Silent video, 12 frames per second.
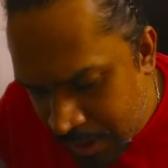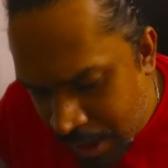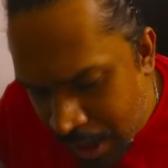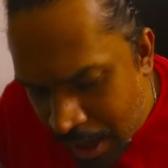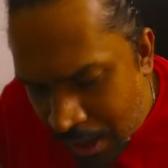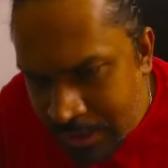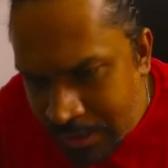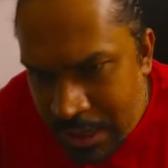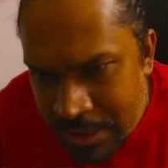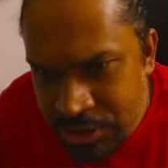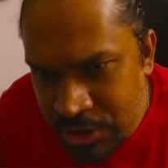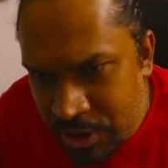
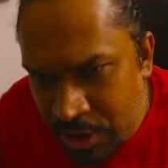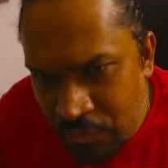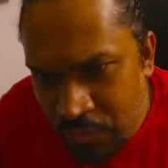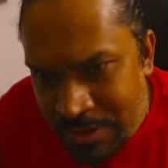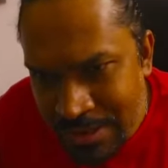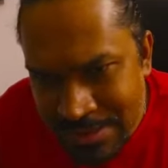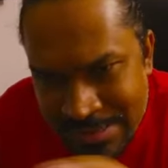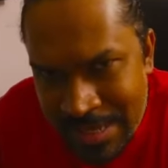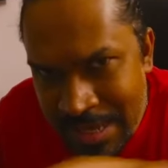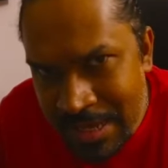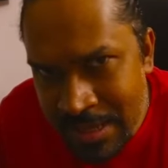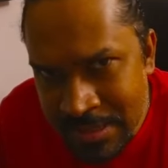arctangent of 1. This
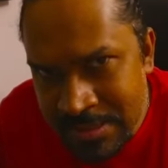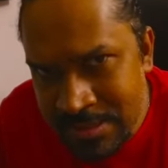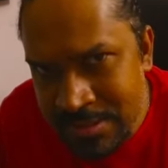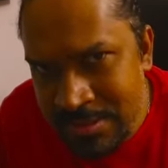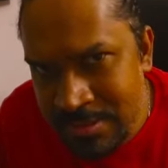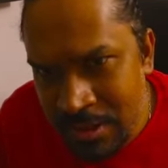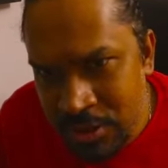A is